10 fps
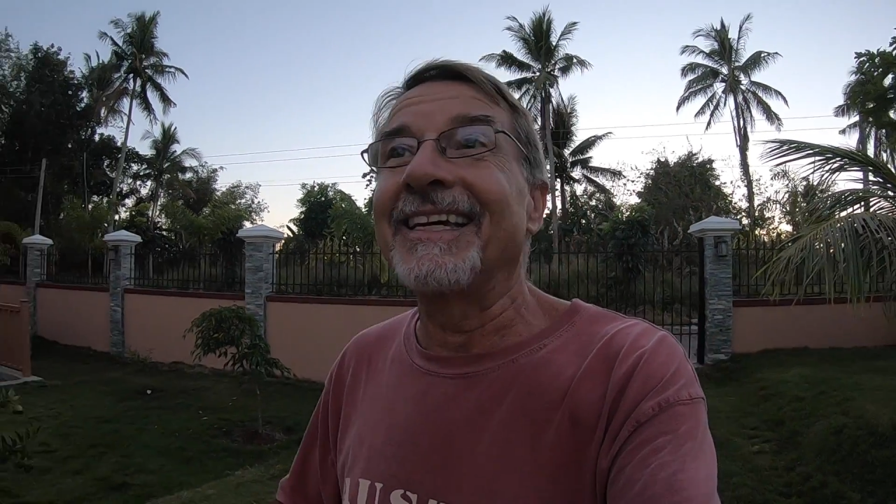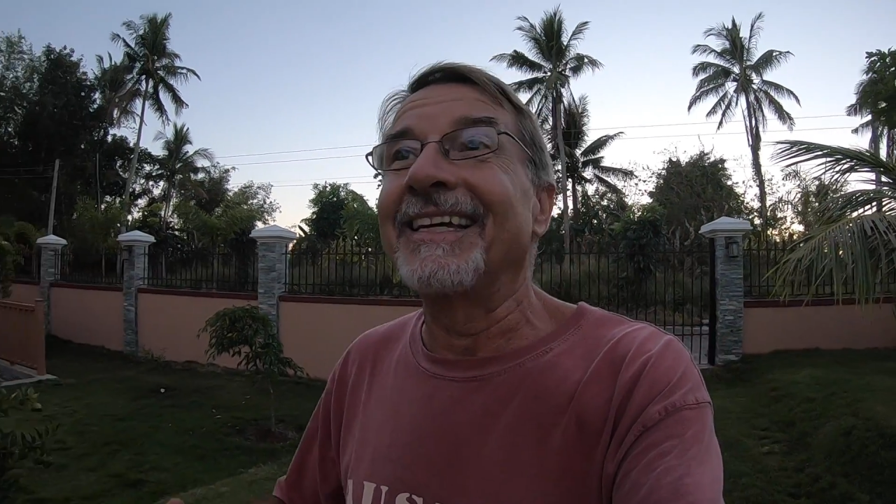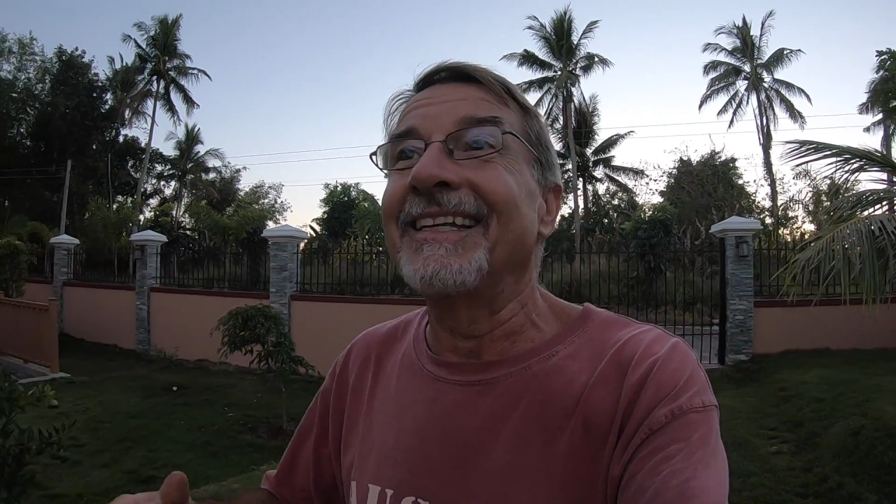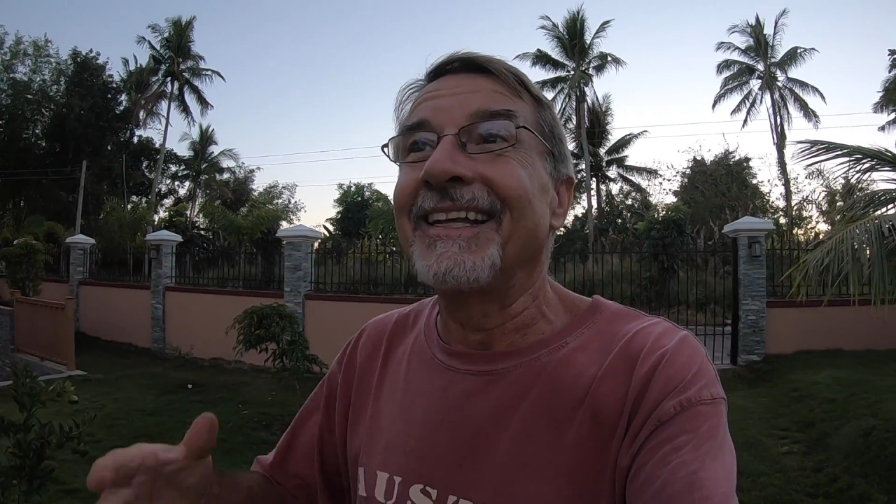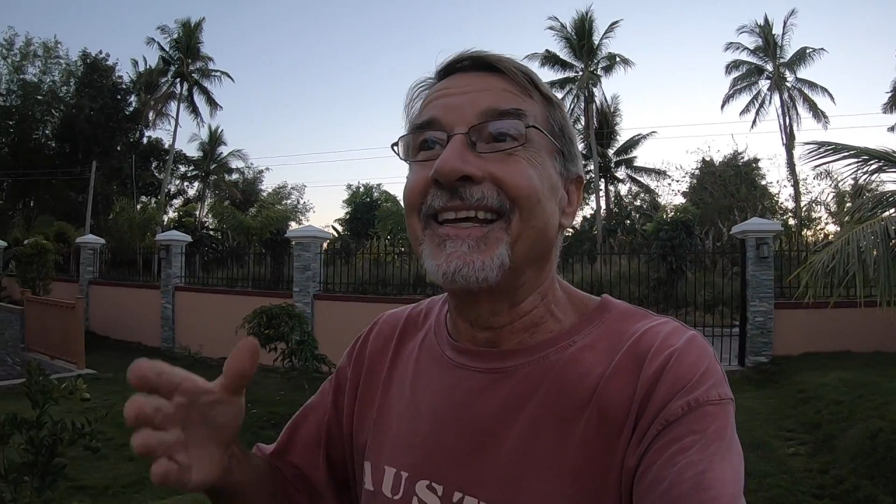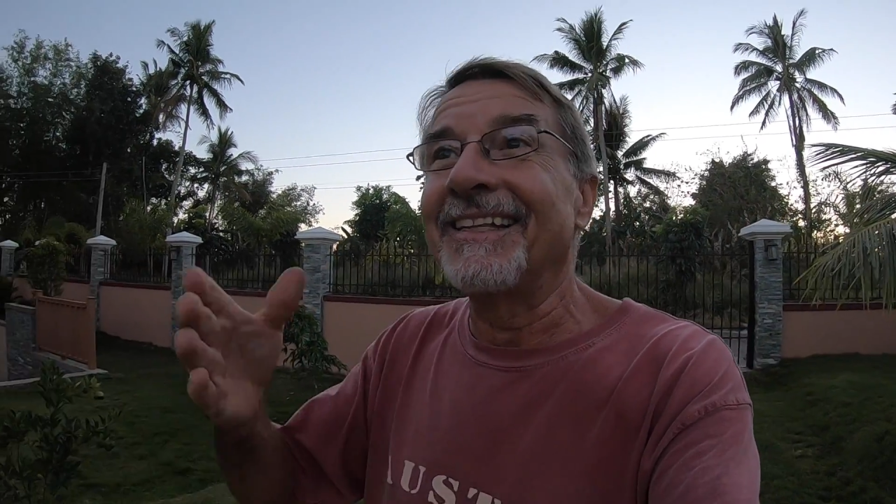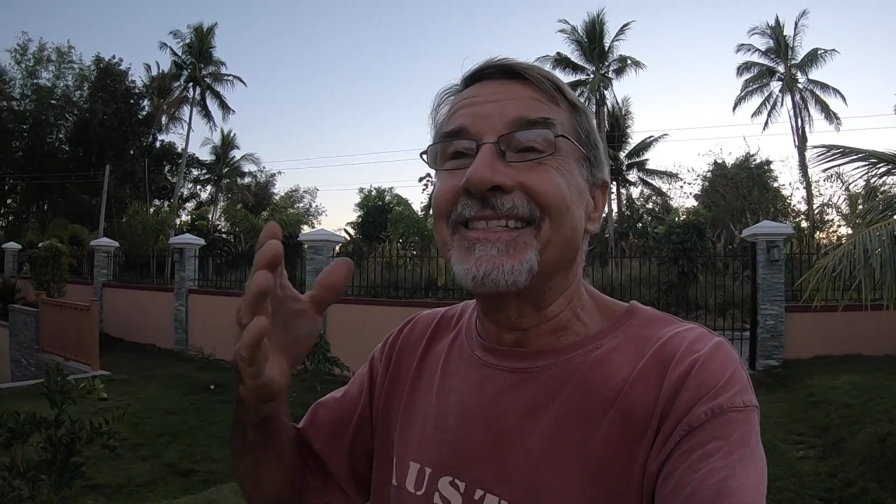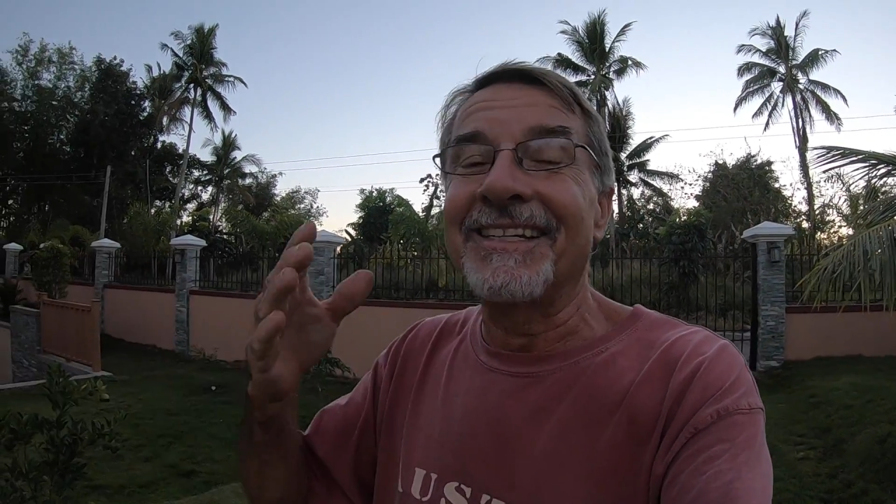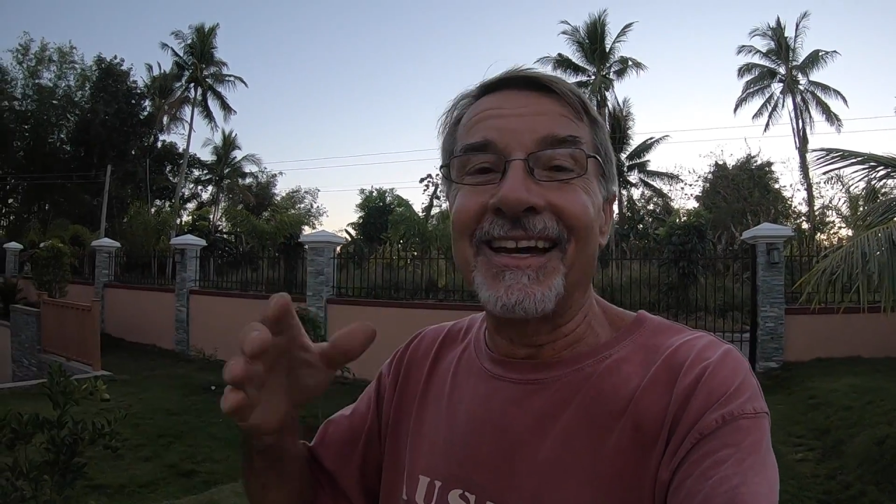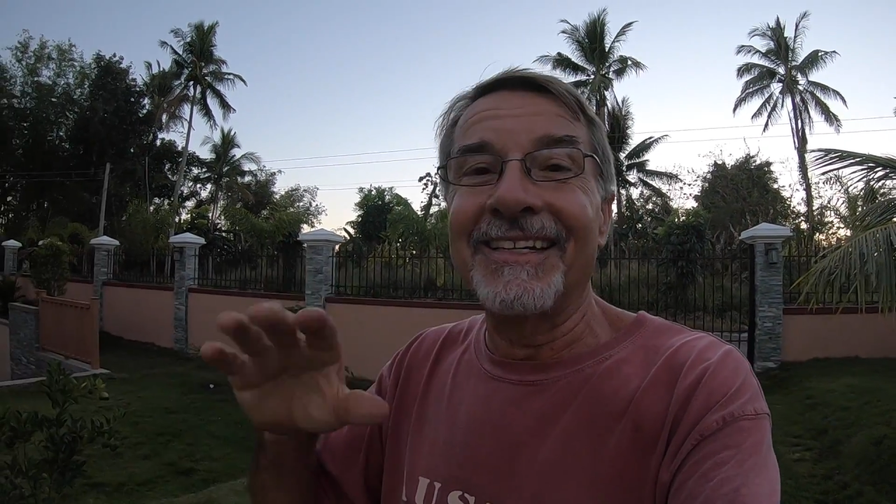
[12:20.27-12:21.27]
in the
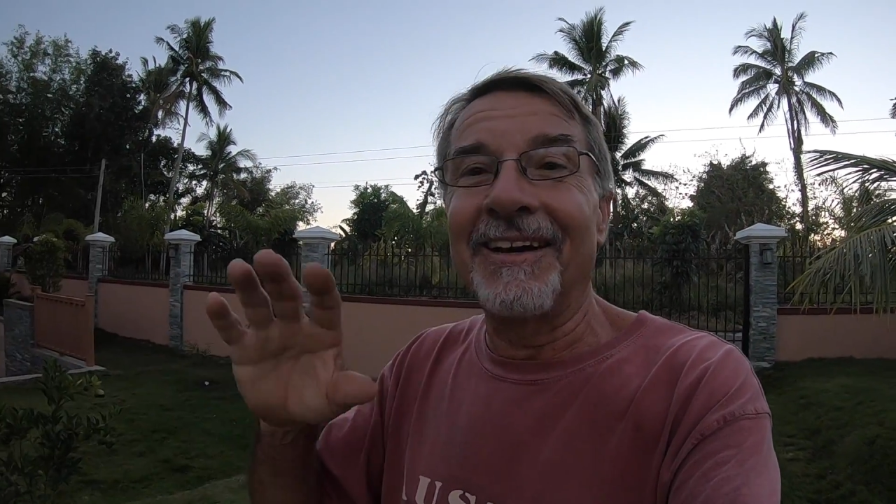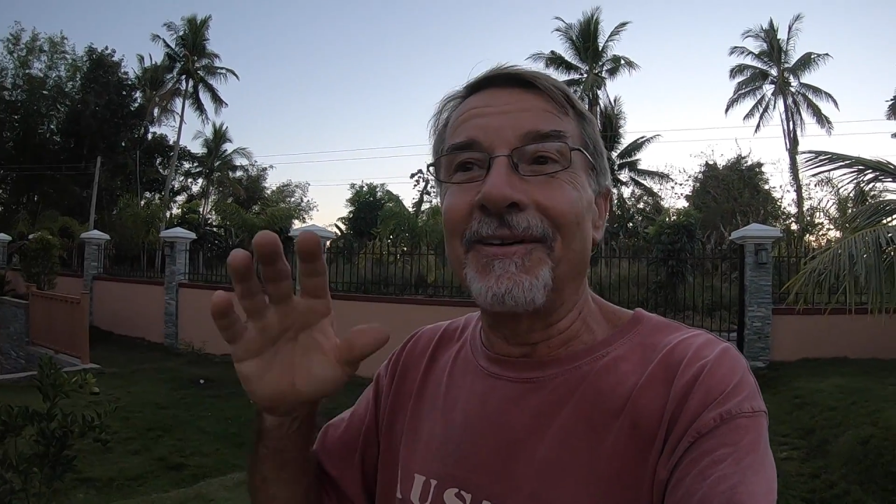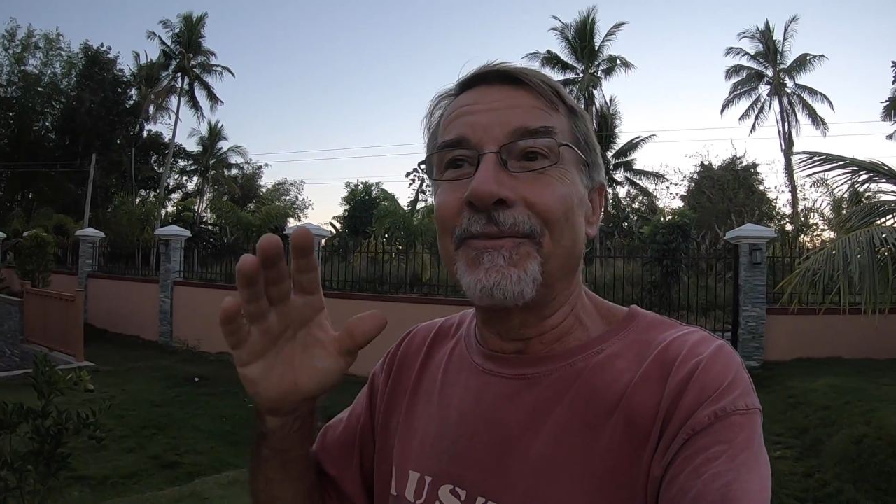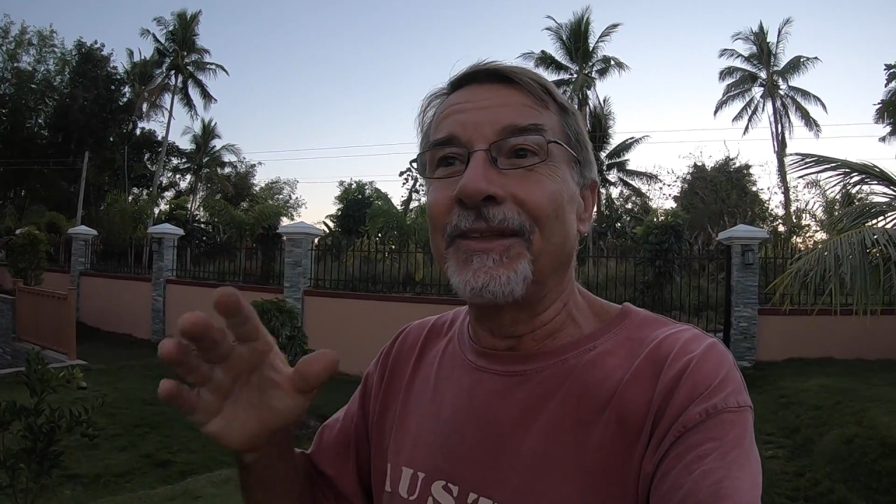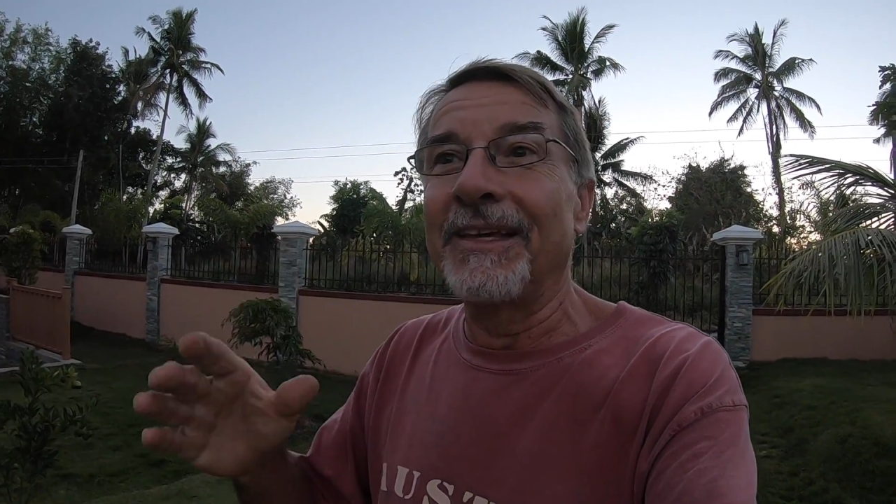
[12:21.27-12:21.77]
side of